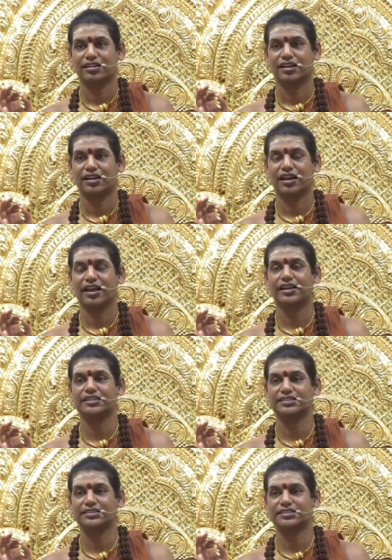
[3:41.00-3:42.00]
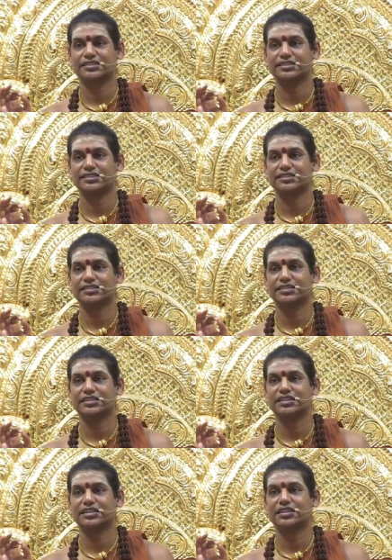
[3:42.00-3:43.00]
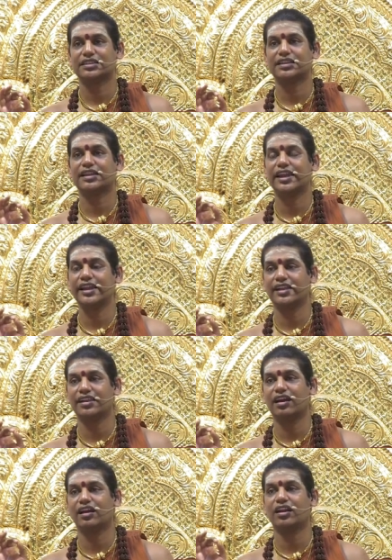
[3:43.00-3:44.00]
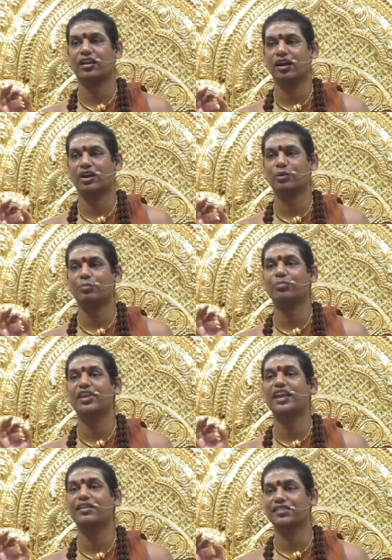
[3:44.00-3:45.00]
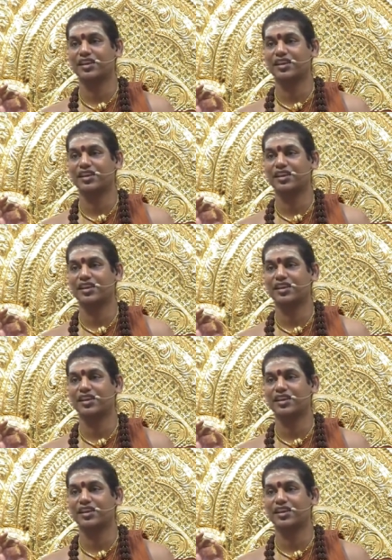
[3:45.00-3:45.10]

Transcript: as right or wrong behavior.